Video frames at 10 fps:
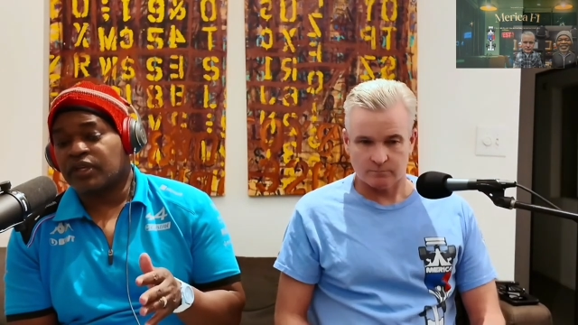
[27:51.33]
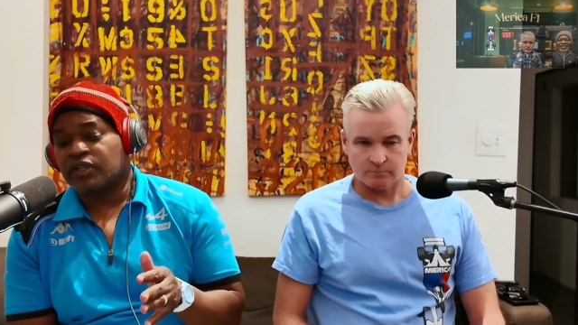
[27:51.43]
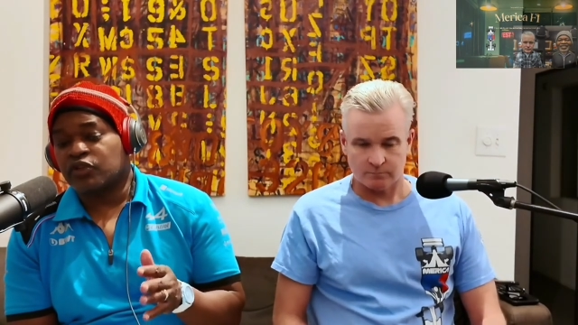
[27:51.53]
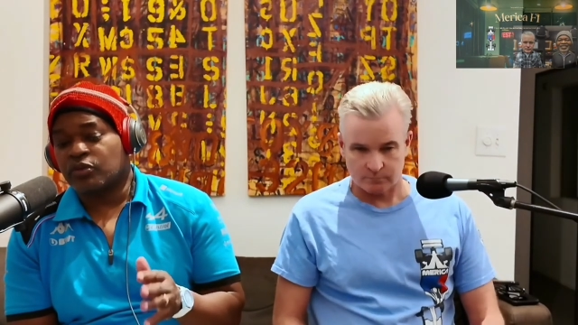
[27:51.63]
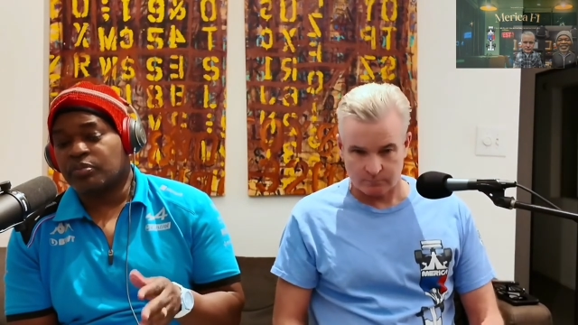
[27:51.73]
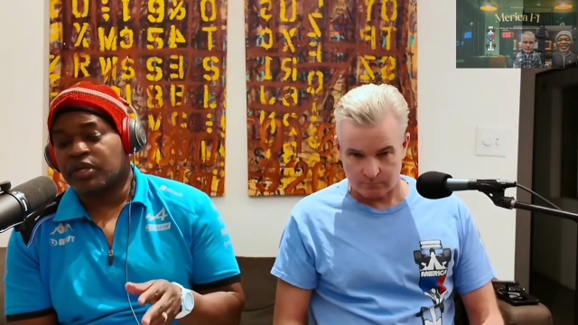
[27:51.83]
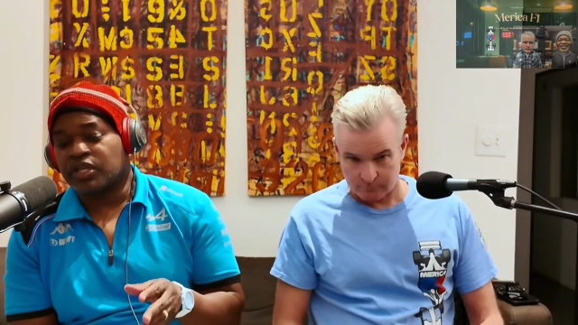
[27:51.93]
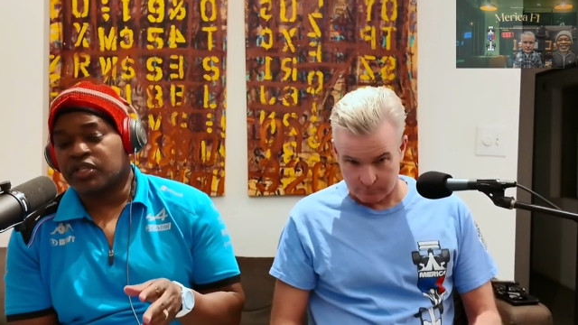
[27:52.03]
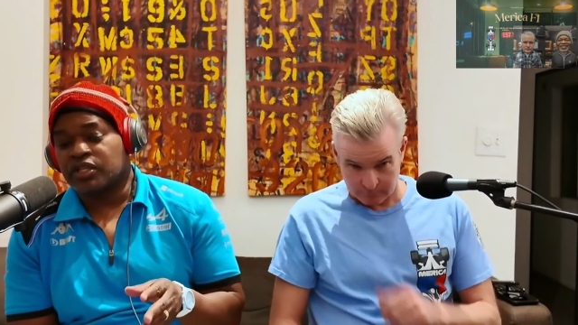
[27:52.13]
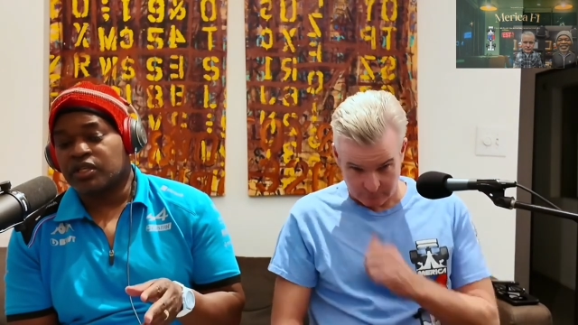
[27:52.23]
Speaker 1: in your
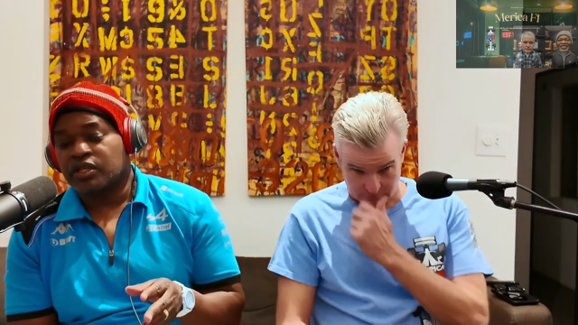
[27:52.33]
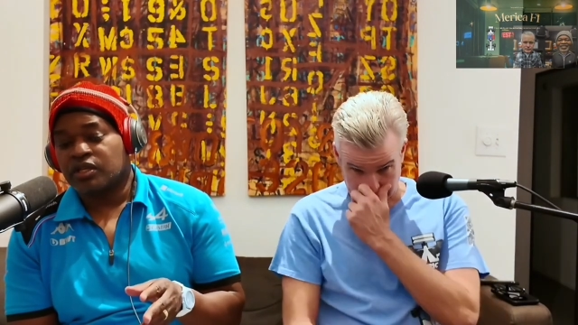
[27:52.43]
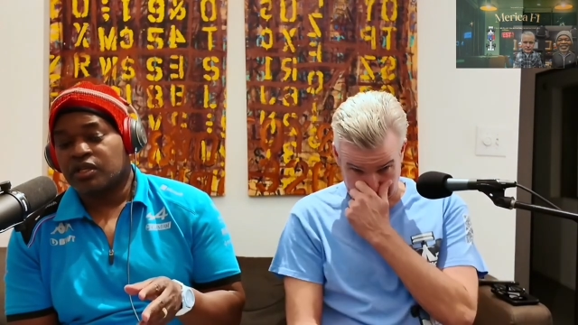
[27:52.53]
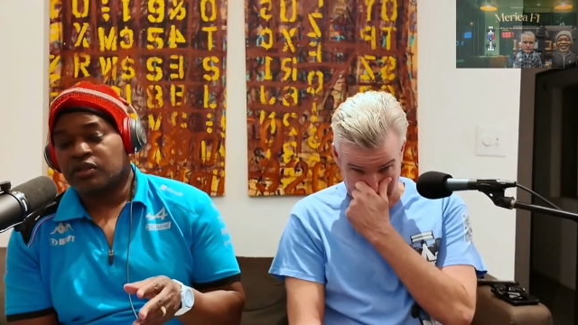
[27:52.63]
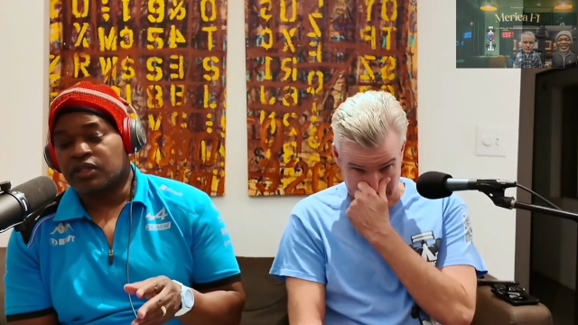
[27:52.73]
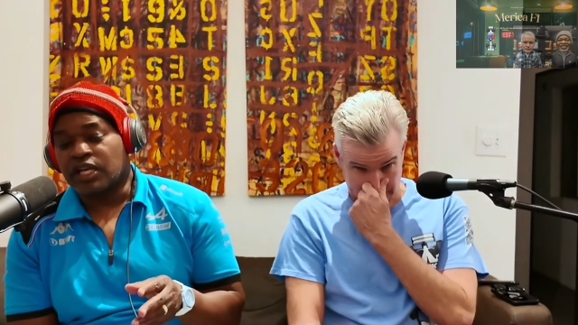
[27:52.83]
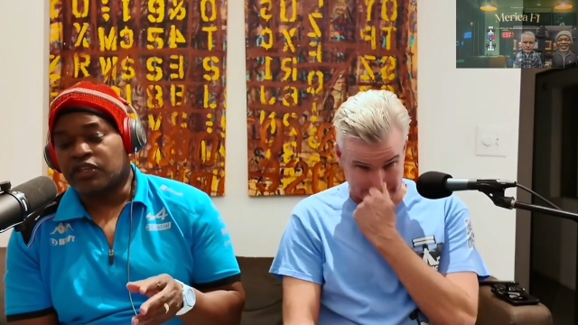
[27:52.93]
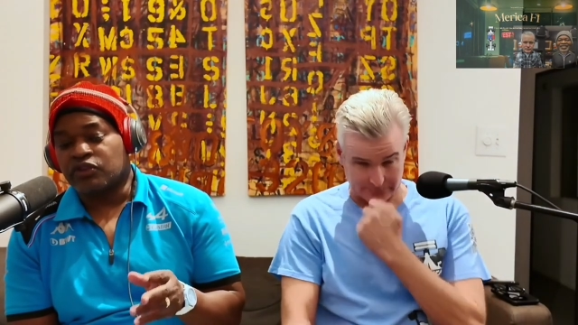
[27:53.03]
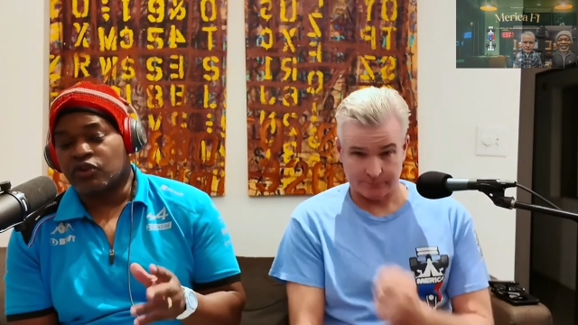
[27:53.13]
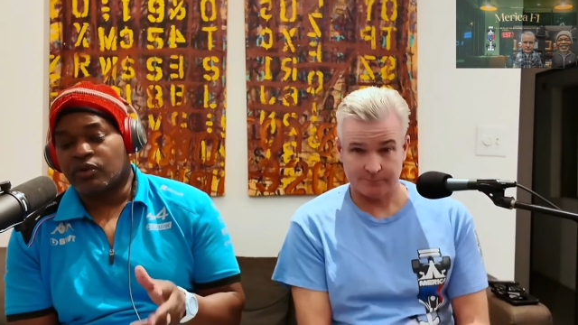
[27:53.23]
opinion,
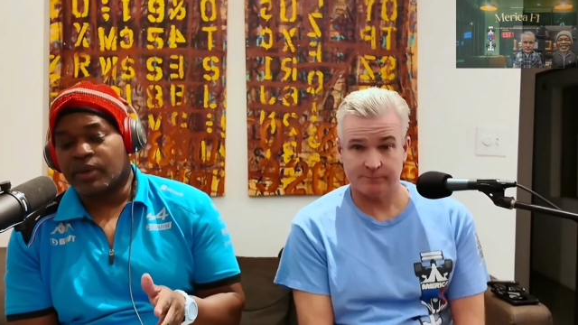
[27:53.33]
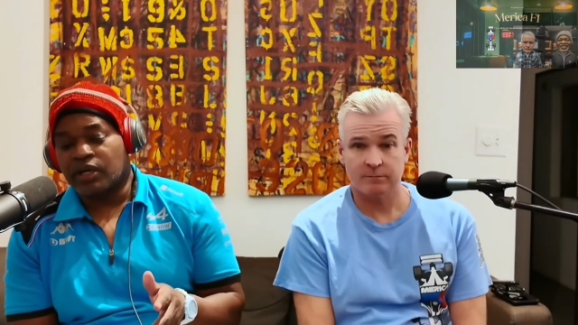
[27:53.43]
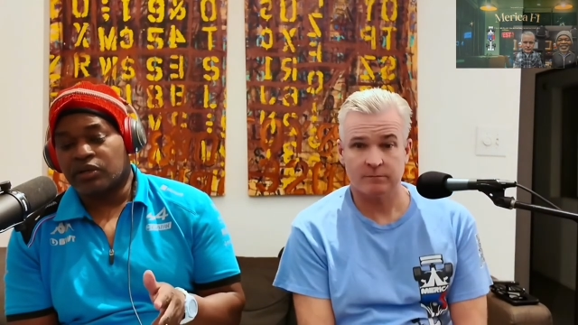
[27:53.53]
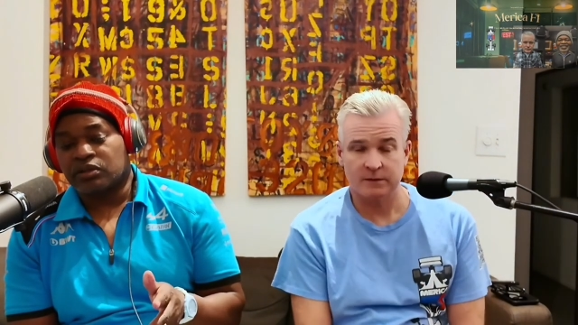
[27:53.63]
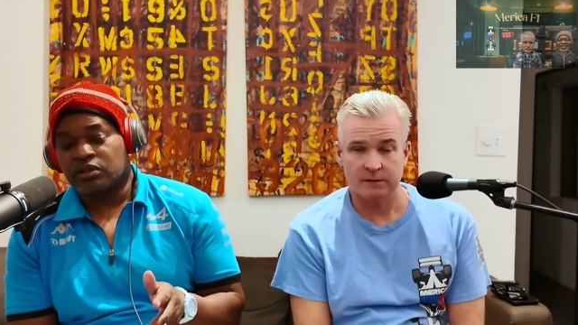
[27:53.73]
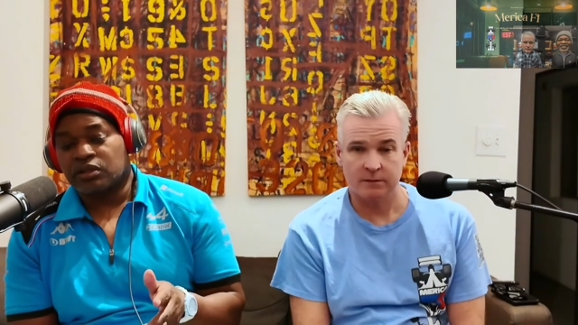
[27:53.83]
that you know about.